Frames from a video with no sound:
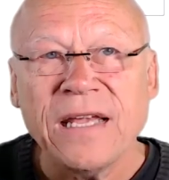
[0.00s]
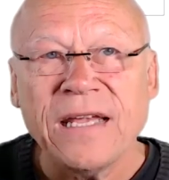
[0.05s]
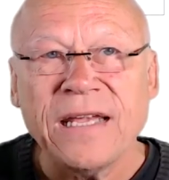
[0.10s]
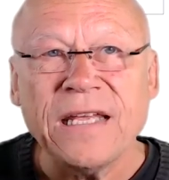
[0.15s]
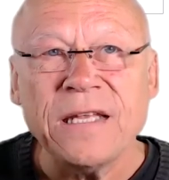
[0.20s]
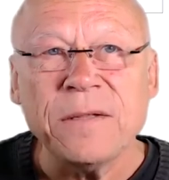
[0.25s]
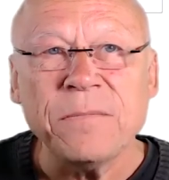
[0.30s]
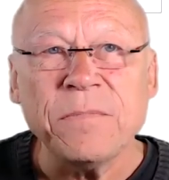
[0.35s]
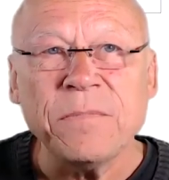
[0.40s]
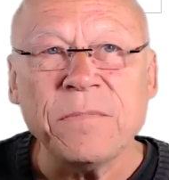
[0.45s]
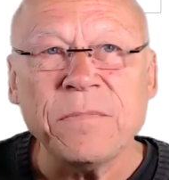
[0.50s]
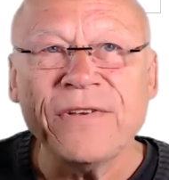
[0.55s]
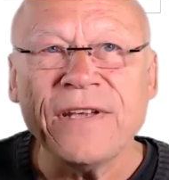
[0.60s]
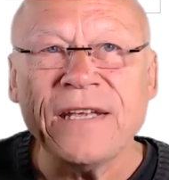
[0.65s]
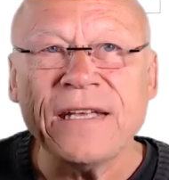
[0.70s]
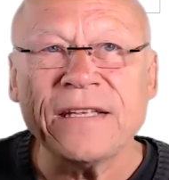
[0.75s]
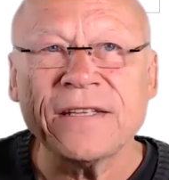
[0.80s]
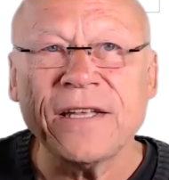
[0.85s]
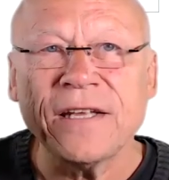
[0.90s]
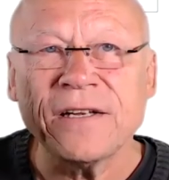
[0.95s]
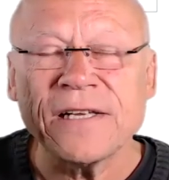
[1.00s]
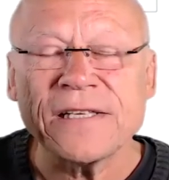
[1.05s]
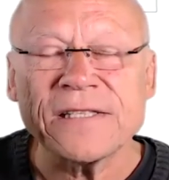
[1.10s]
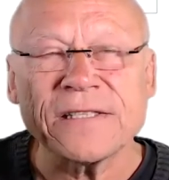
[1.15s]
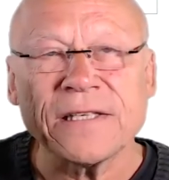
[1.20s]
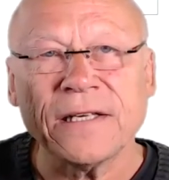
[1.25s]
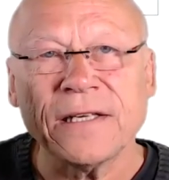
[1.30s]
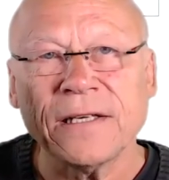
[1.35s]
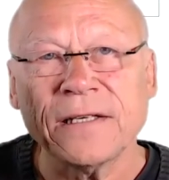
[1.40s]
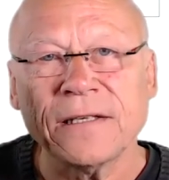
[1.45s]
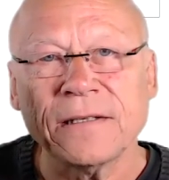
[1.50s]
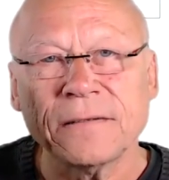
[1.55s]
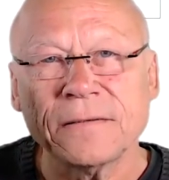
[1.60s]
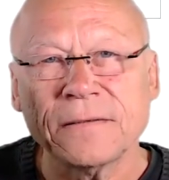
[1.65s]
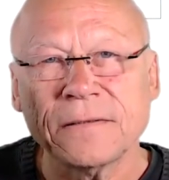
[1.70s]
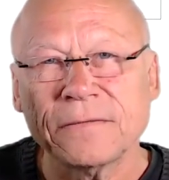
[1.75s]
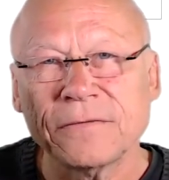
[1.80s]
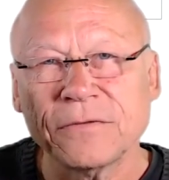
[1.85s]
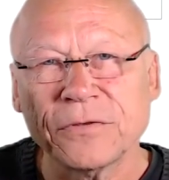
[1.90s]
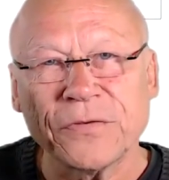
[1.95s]
In between, there is
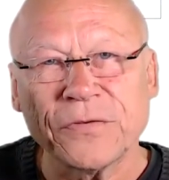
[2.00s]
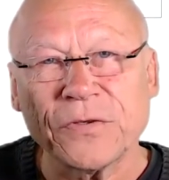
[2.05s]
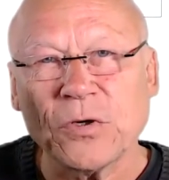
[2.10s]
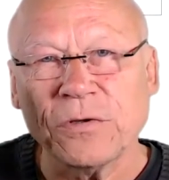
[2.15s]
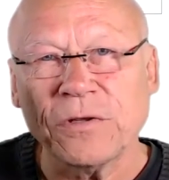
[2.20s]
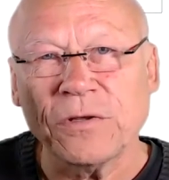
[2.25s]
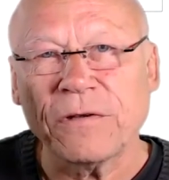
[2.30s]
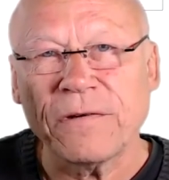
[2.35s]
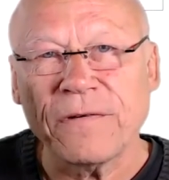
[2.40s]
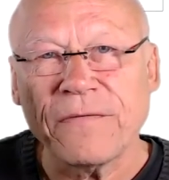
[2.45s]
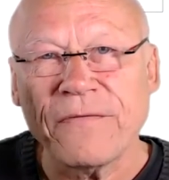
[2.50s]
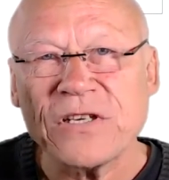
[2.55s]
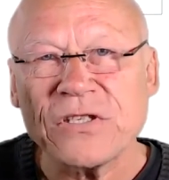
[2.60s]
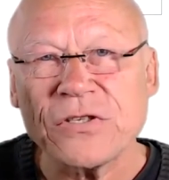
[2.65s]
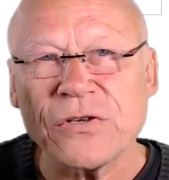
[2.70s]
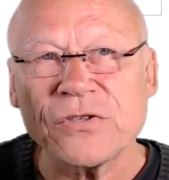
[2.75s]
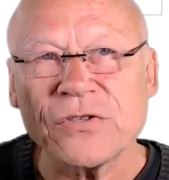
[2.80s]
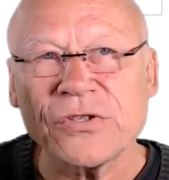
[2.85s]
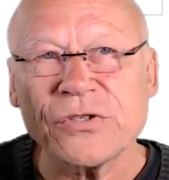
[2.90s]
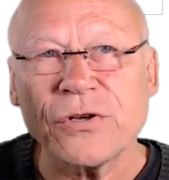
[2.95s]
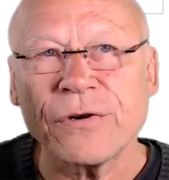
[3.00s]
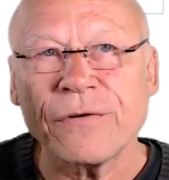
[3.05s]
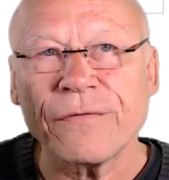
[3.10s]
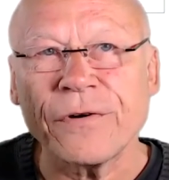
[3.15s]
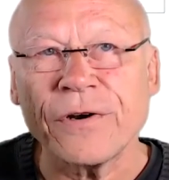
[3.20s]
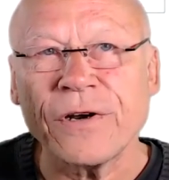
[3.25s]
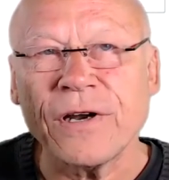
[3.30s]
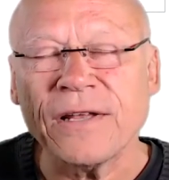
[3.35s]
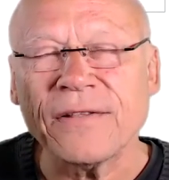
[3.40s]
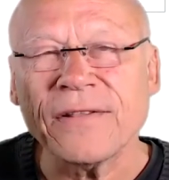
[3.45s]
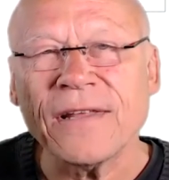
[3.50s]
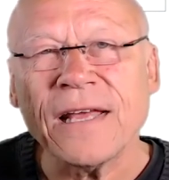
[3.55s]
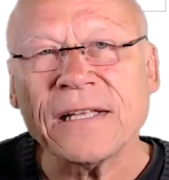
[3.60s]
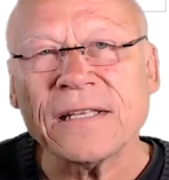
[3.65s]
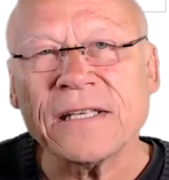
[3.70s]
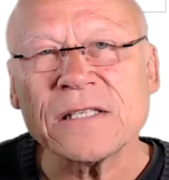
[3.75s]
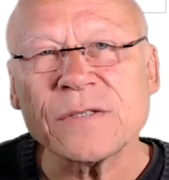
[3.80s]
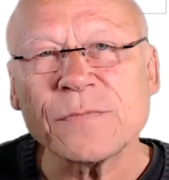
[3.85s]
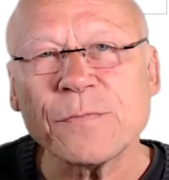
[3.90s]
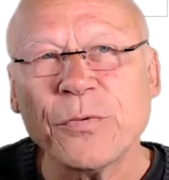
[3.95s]
what we call a revision server, and that
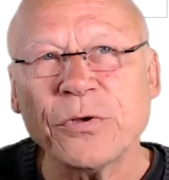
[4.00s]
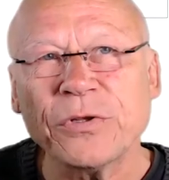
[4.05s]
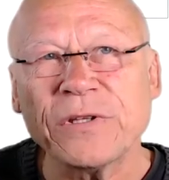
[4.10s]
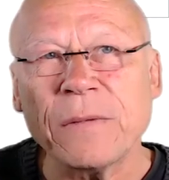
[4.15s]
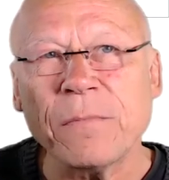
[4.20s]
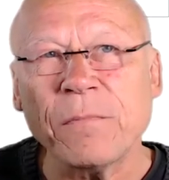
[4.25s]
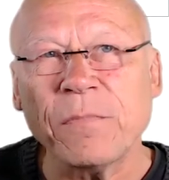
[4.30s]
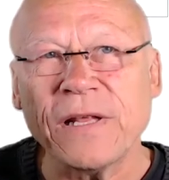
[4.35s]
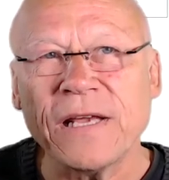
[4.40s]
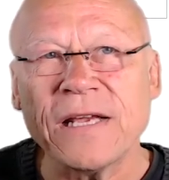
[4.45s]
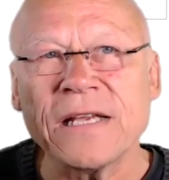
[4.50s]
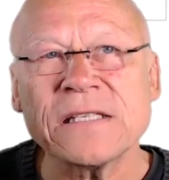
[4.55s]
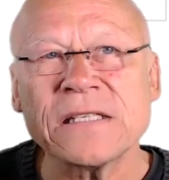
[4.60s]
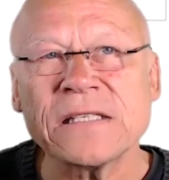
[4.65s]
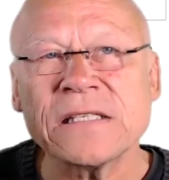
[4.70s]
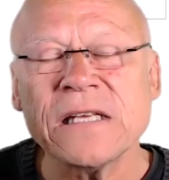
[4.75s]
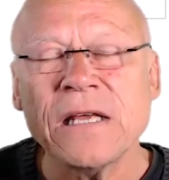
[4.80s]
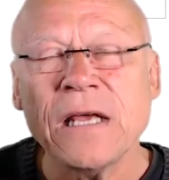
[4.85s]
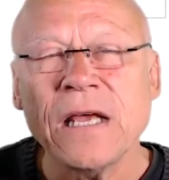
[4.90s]
is put in place